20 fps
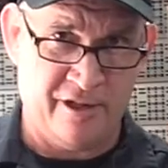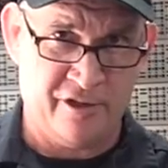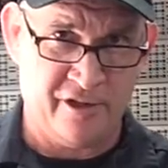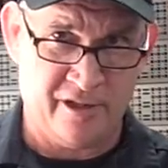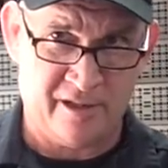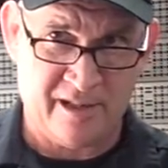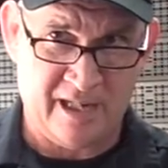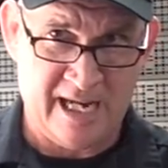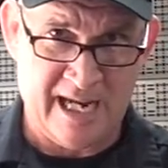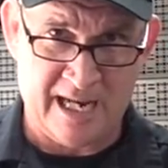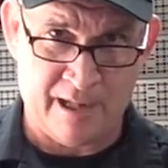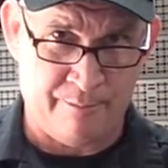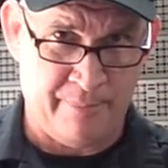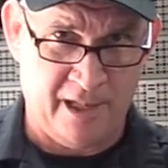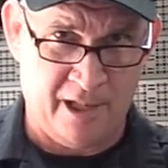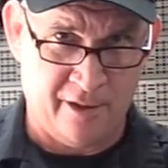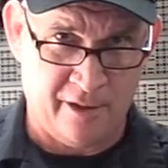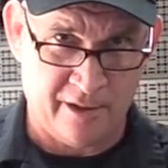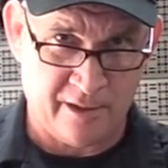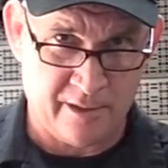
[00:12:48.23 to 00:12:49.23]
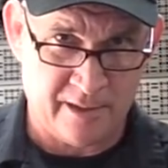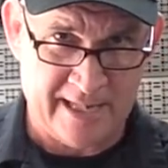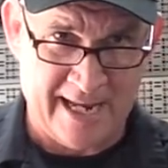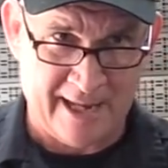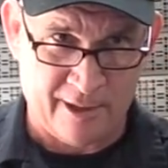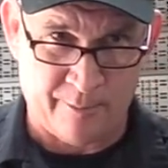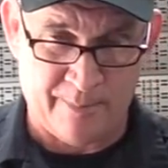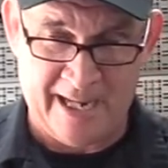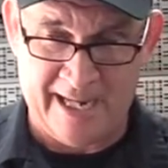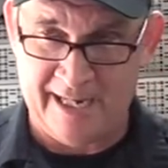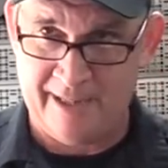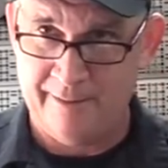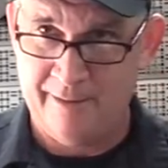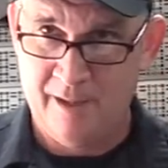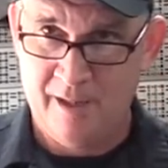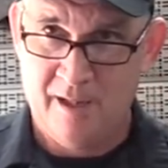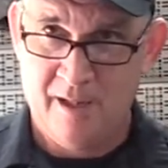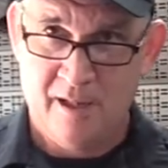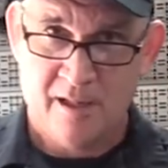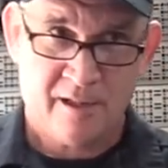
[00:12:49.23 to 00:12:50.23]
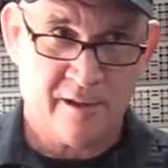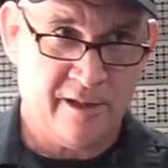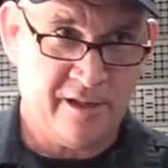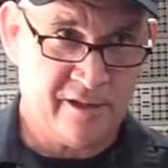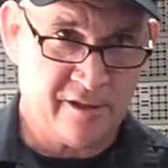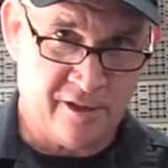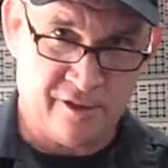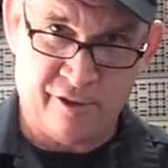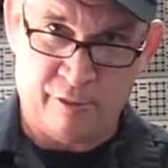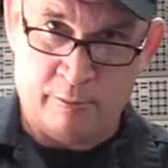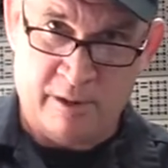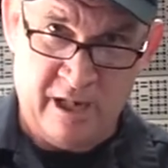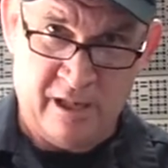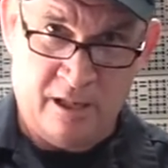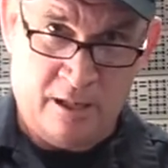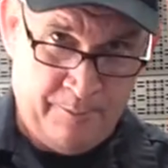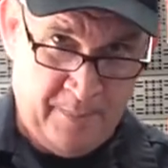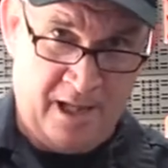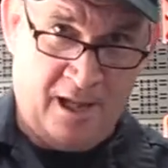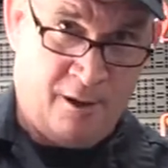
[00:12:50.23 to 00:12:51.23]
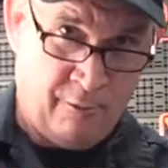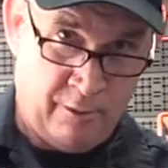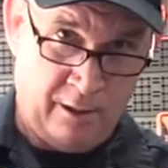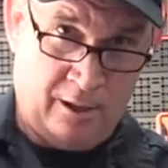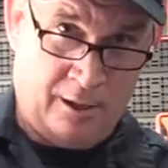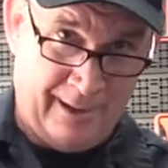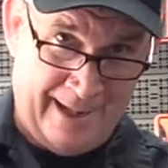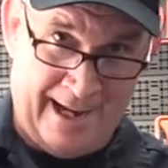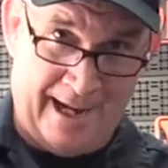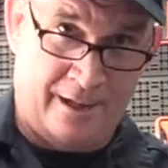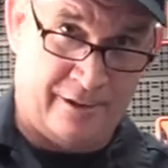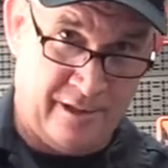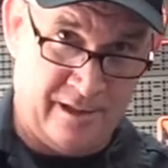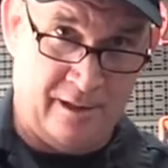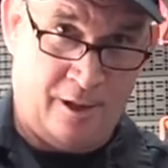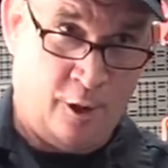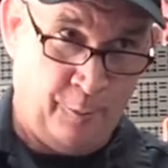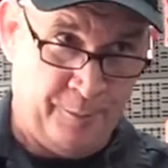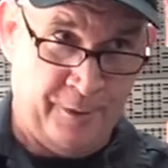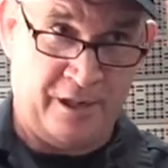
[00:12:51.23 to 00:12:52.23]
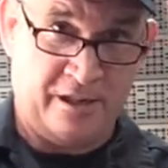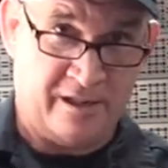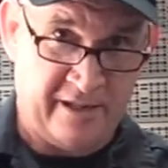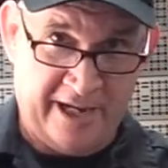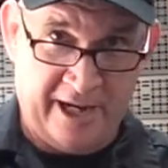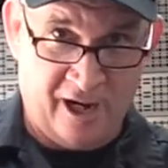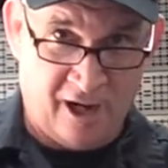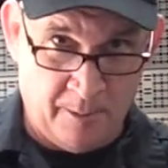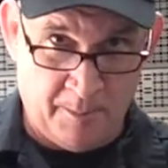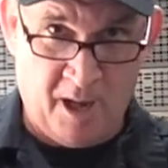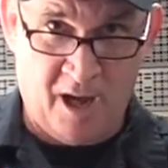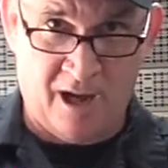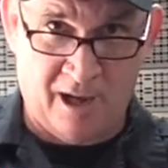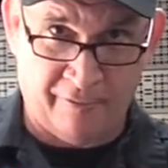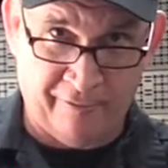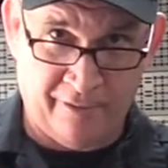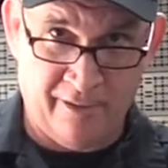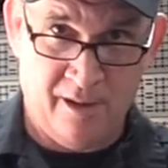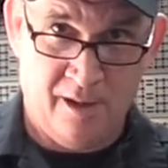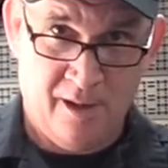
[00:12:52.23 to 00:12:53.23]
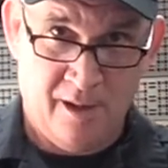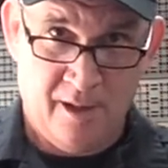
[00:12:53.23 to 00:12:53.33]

It's just he had a bell in his saddlebag. So he starts ringing the bell real loud, hoping to scare him off.